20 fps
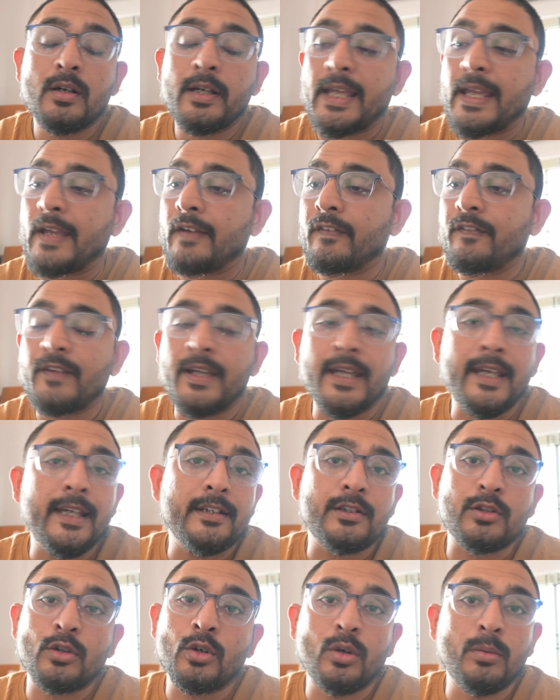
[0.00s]

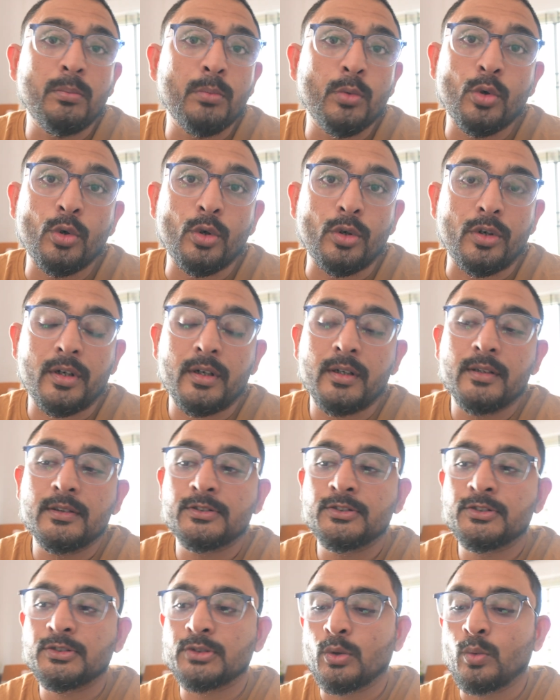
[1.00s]
f8 or more.
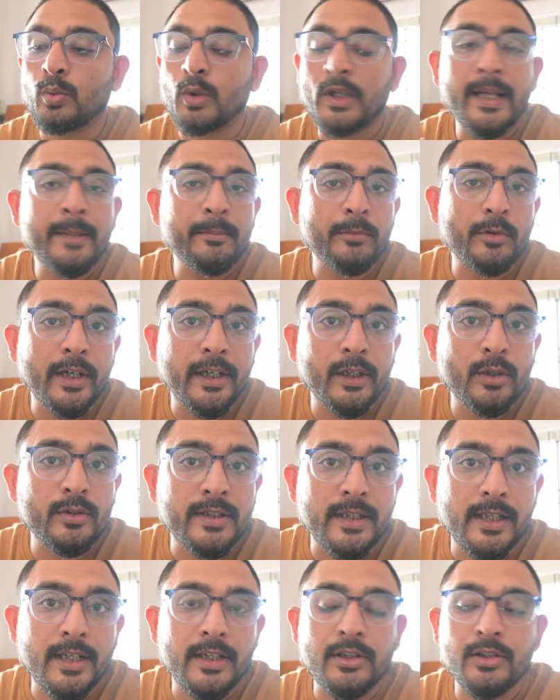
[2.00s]
So what I'm trying to
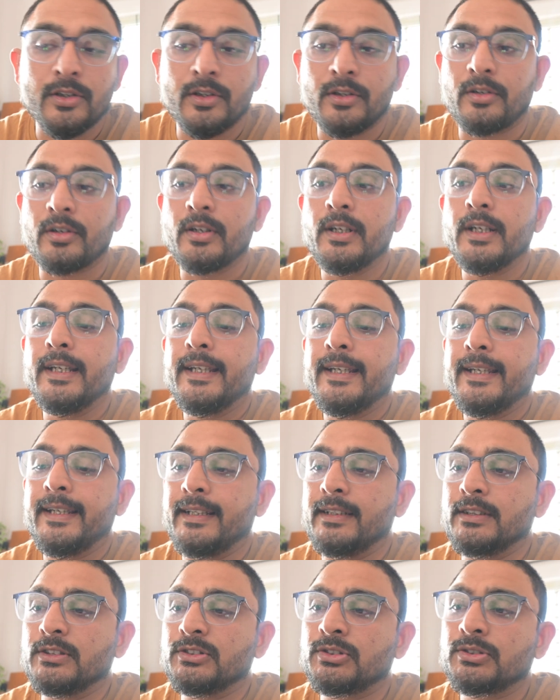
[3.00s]
say here
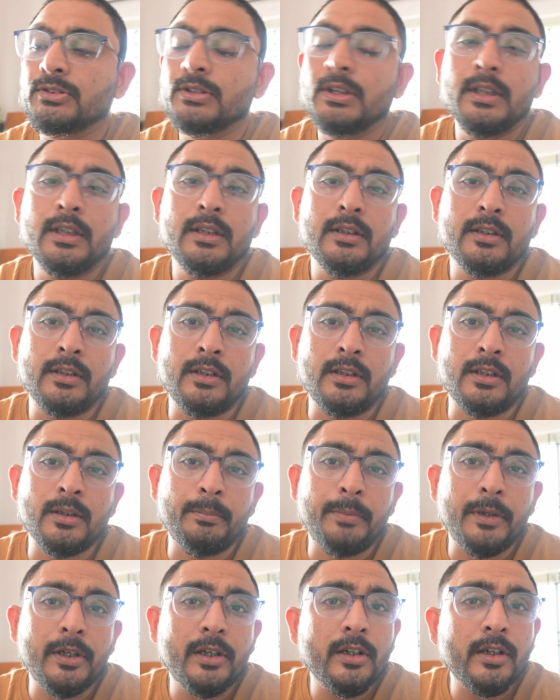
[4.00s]
is the
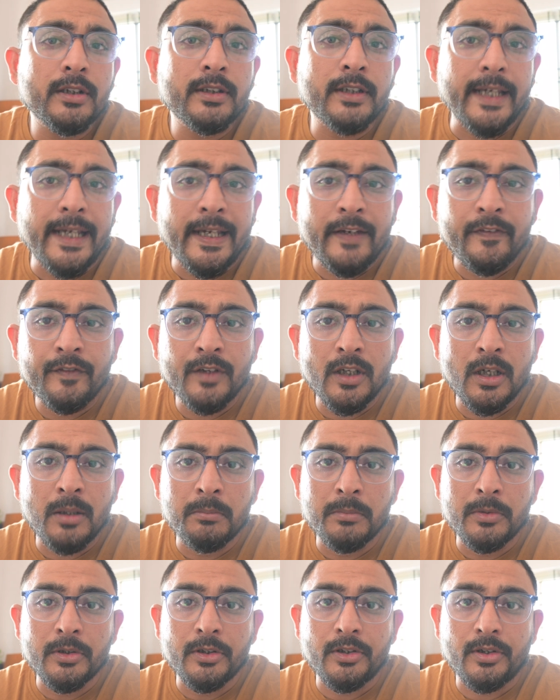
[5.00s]
bigger the f
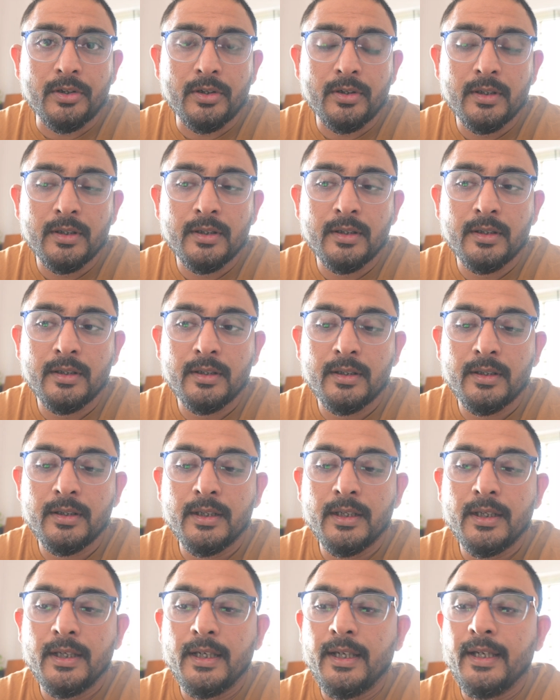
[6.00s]
number,
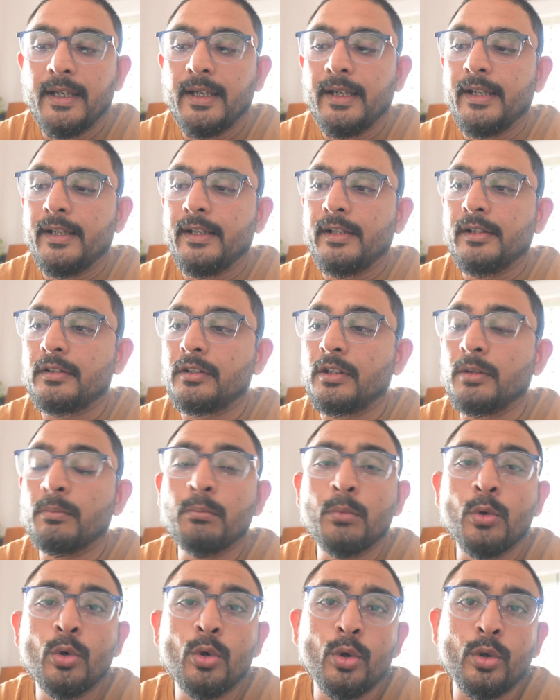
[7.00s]
the
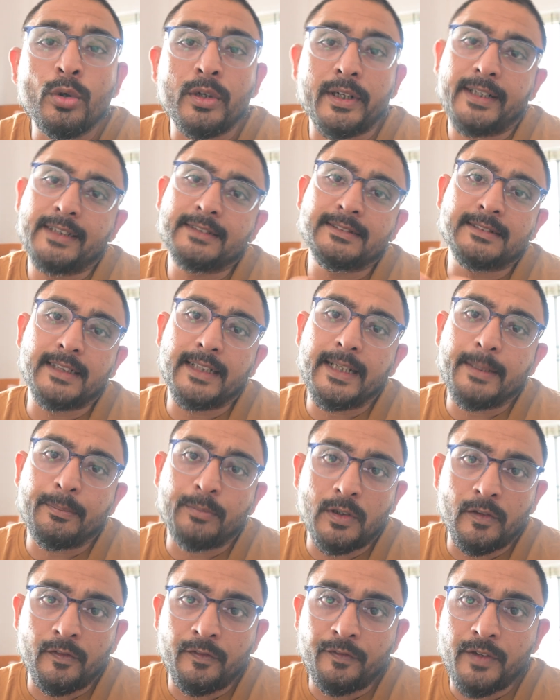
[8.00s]
more is the
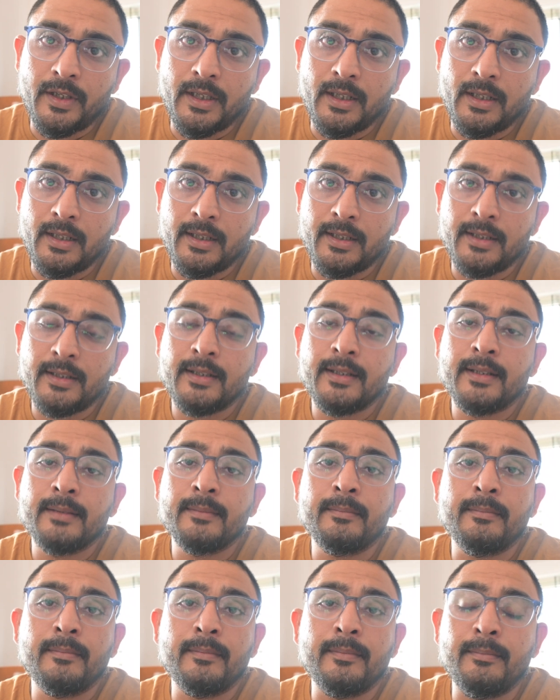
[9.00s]
depth of field,
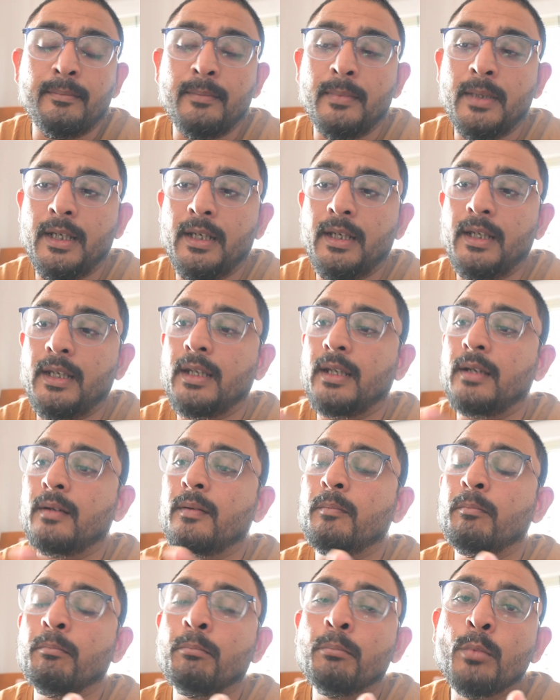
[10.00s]
meaning
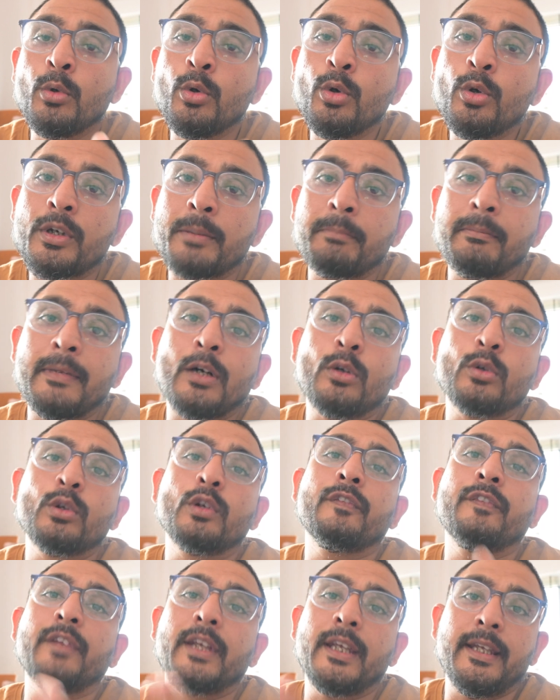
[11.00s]
more amount
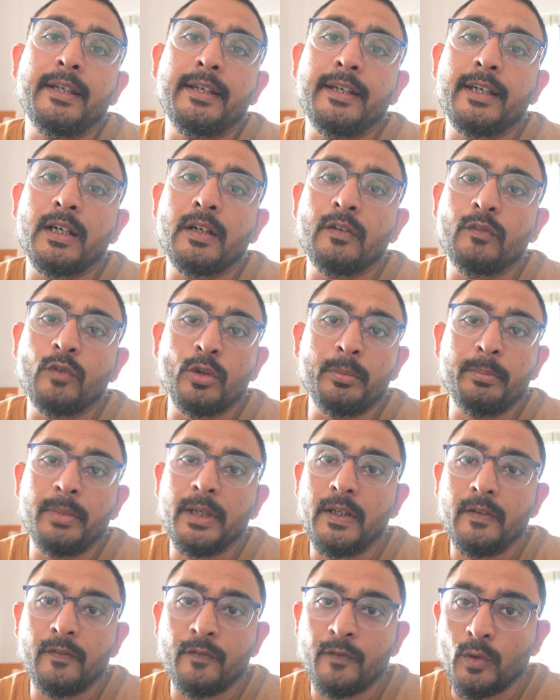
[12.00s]
of area would
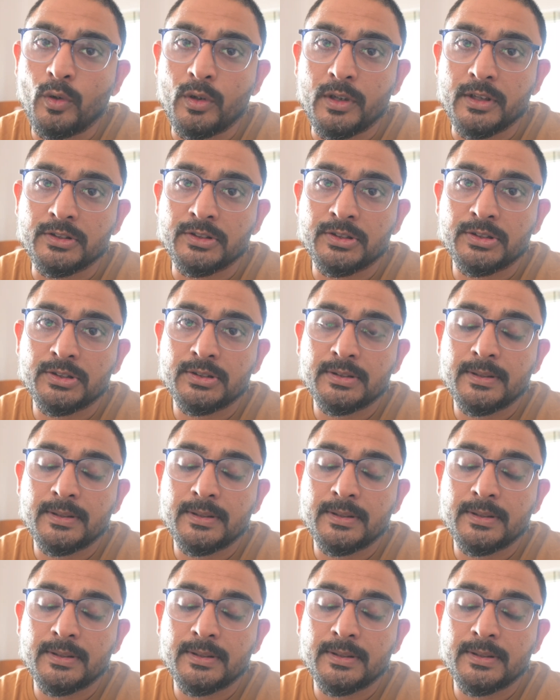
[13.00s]
be in focus.